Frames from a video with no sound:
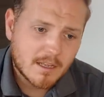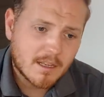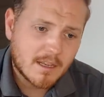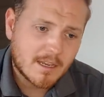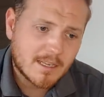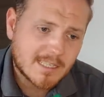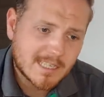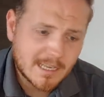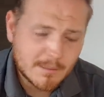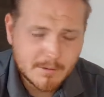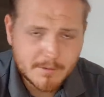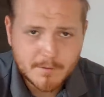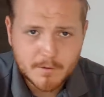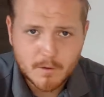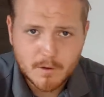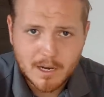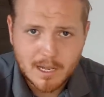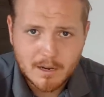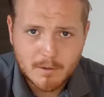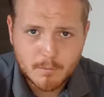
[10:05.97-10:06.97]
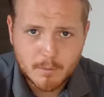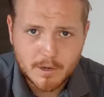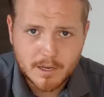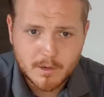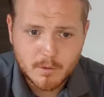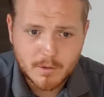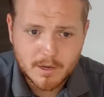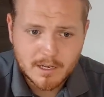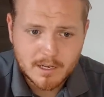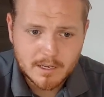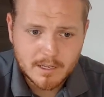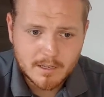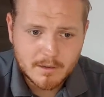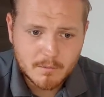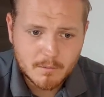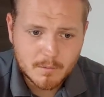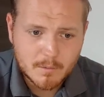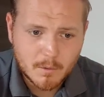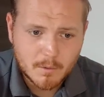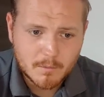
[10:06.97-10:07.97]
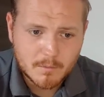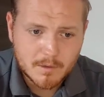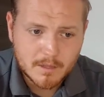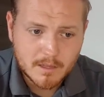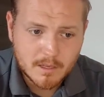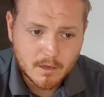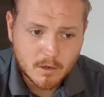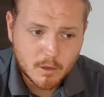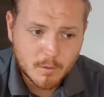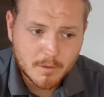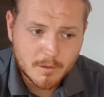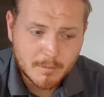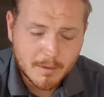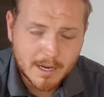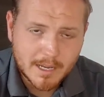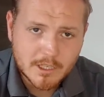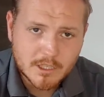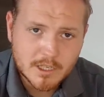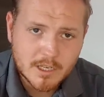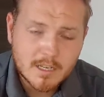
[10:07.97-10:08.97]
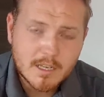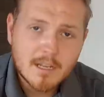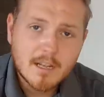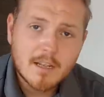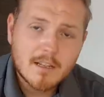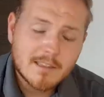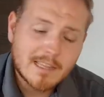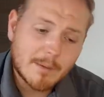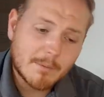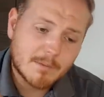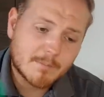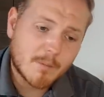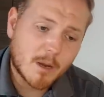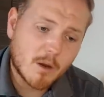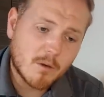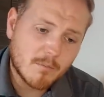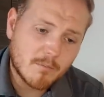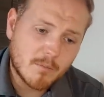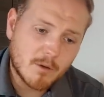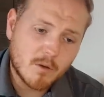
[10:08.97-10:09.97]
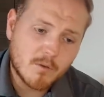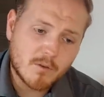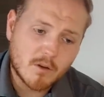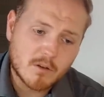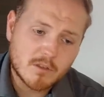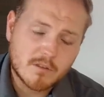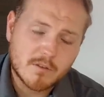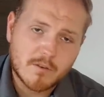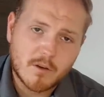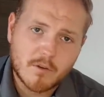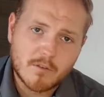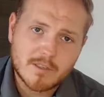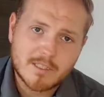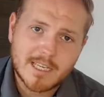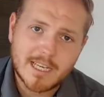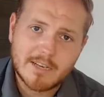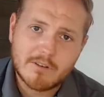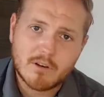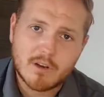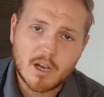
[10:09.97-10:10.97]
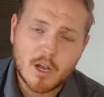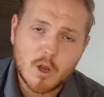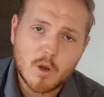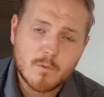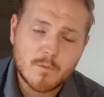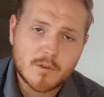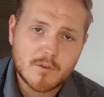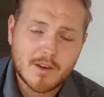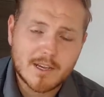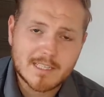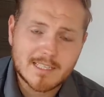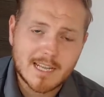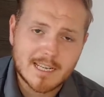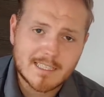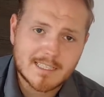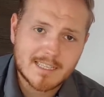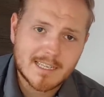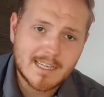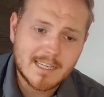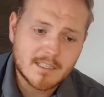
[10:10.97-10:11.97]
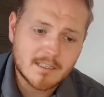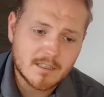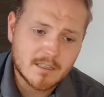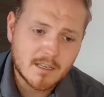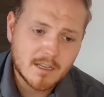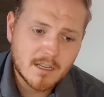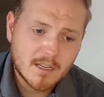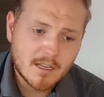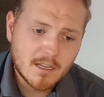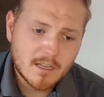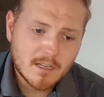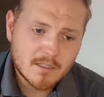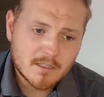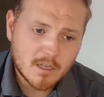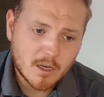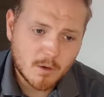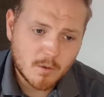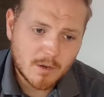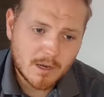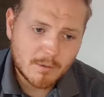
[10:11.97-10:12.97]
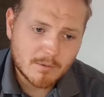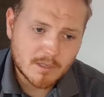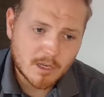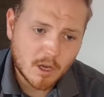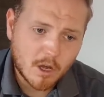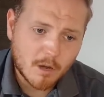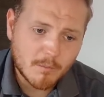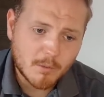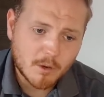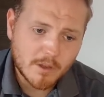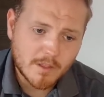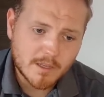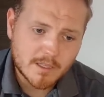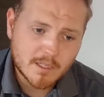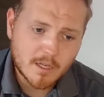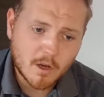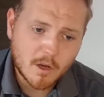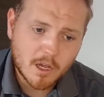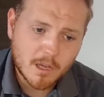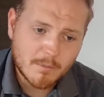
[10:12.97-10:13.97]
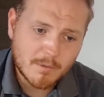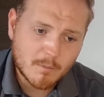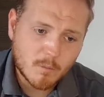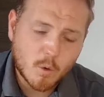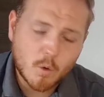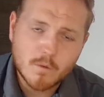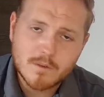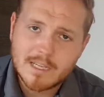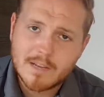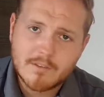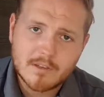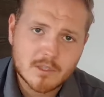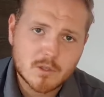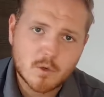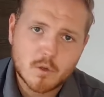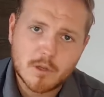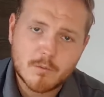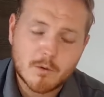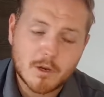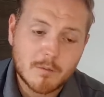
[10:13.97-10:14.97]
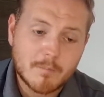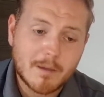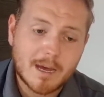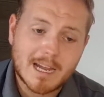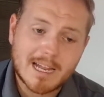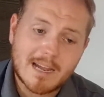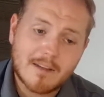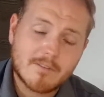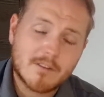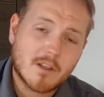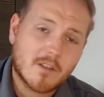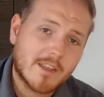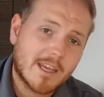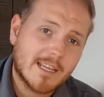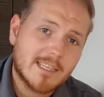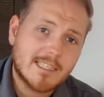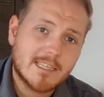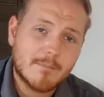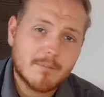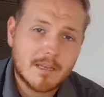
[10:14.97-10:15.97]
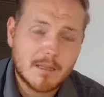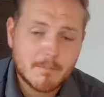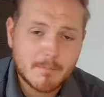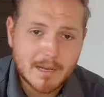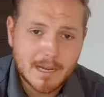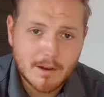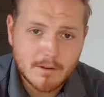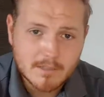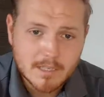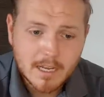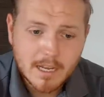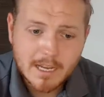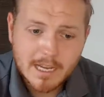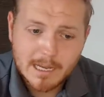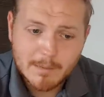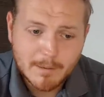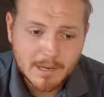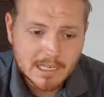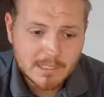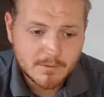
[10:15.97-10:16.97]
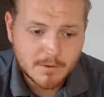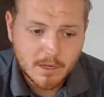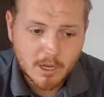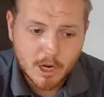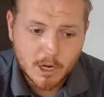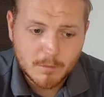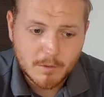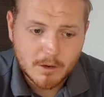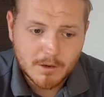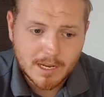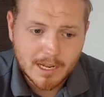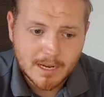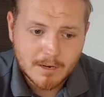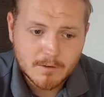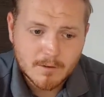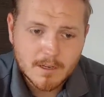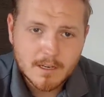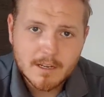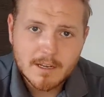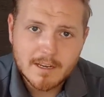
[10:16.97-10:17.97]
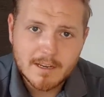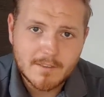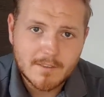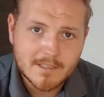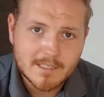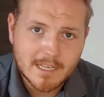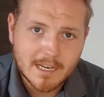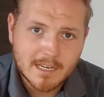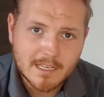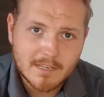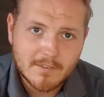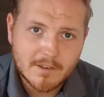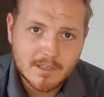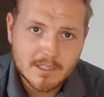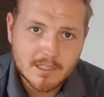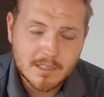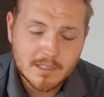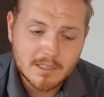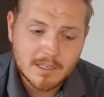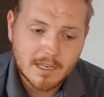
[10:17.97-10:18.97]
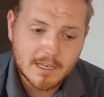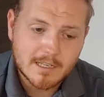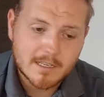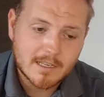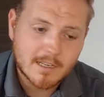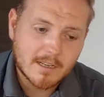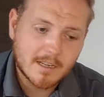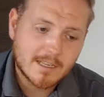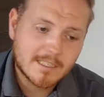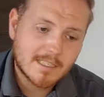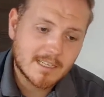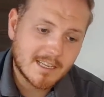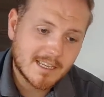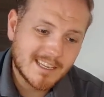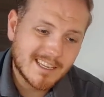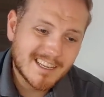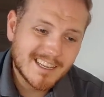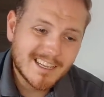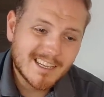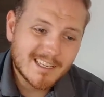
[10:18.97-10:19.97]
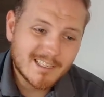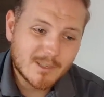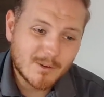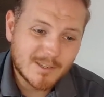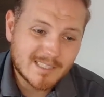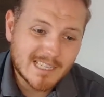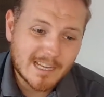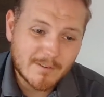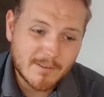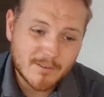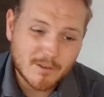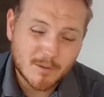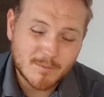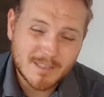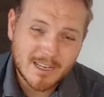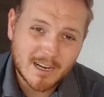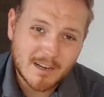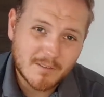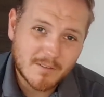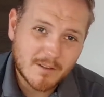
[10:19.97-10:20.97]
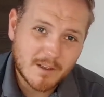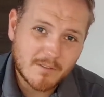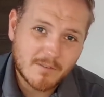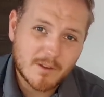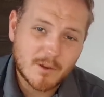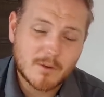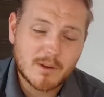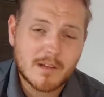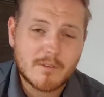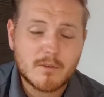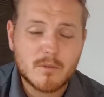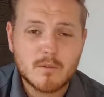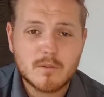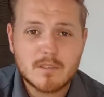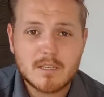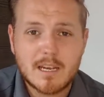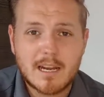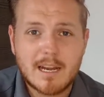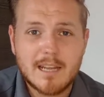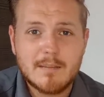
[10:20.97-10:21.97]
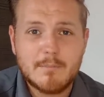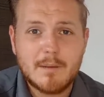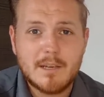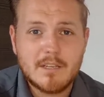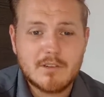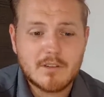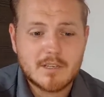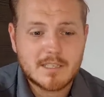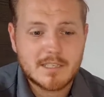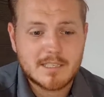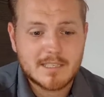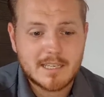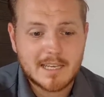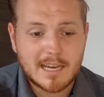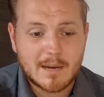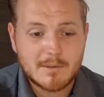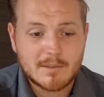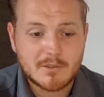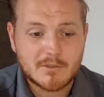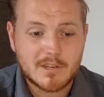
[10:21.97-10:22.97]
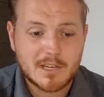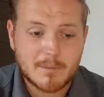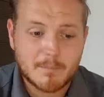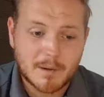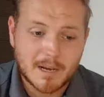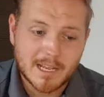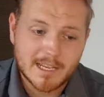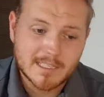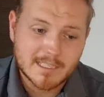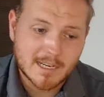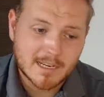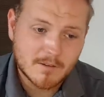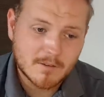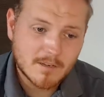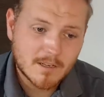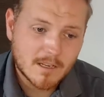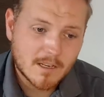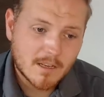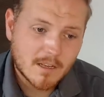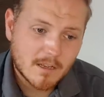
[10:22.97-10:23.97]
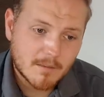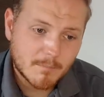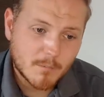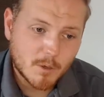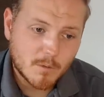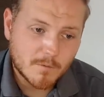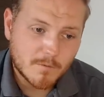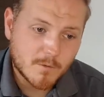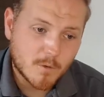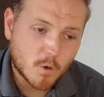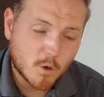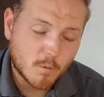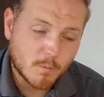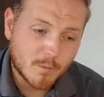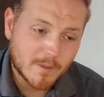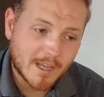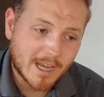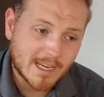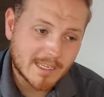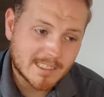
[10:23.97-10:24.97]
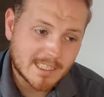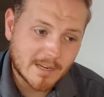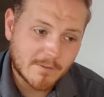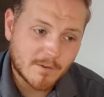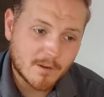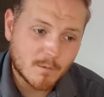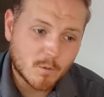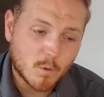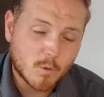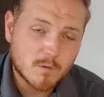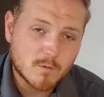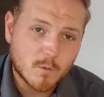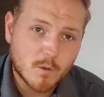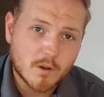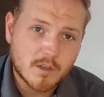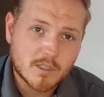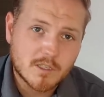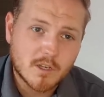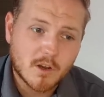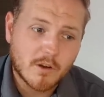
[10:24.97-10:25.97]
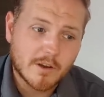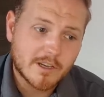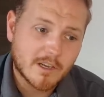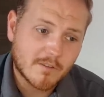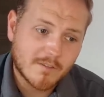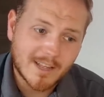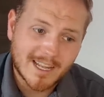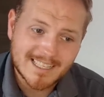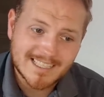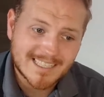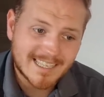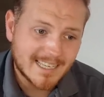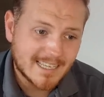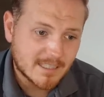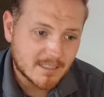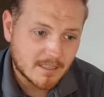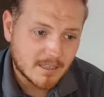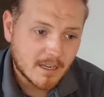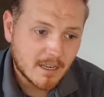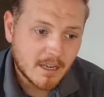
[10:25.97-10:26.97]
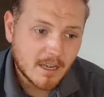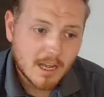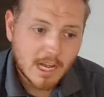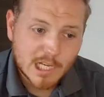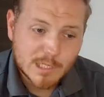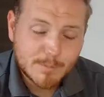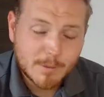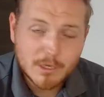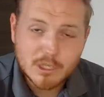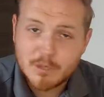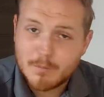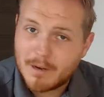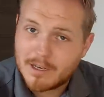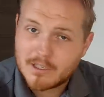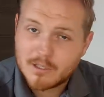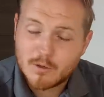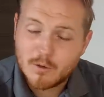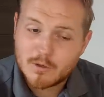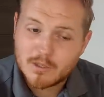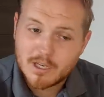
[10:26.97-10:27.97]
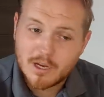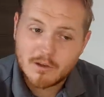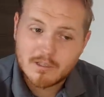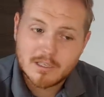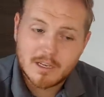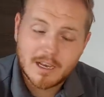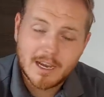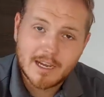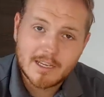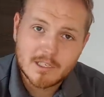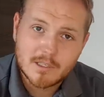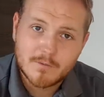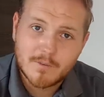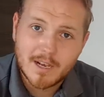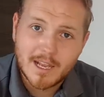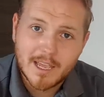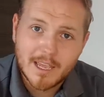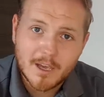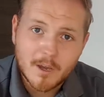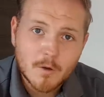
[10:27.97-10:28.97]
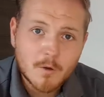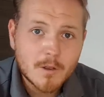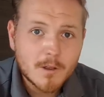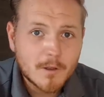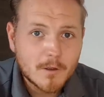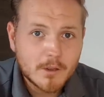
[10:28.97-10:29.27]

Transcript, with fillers: He seemed to fall out pretty quickly with the club and the manager. Then was moved on to Fiorentina on loan for the rest of that season. So it was a lot of money at the time, and Wolves never saw the money back after the 18 million pounds. He plays for Como now in the second division in uh, Italy. So he's definitely dropped down a few levels, and it'd be interesting to see how his career plays out moving forward. But that is definitely Wolves' worst sign of that season. A special mention could also go to Jesus Vallejo.